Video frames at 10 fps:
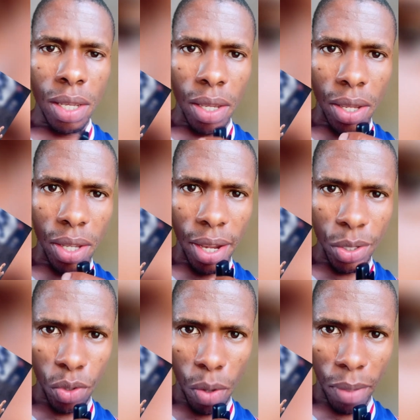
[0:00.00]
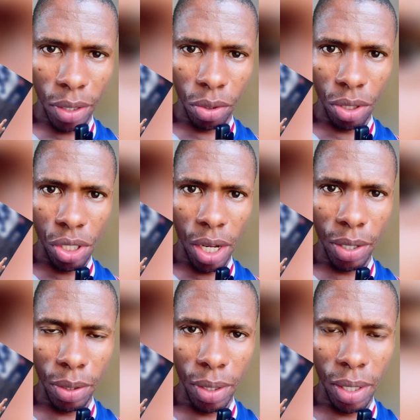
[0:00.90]
Hey guys, welcome back to the
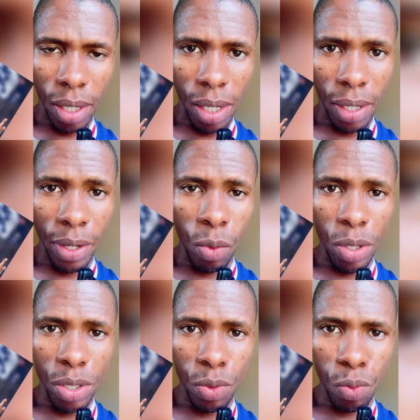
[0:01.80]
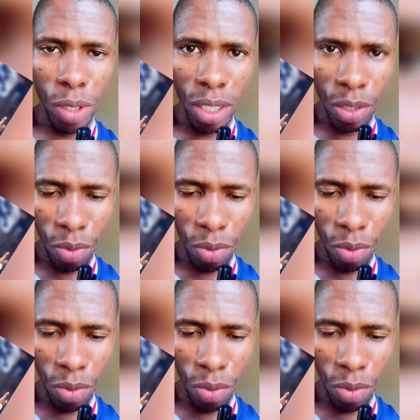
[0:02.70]
channel. It was a really,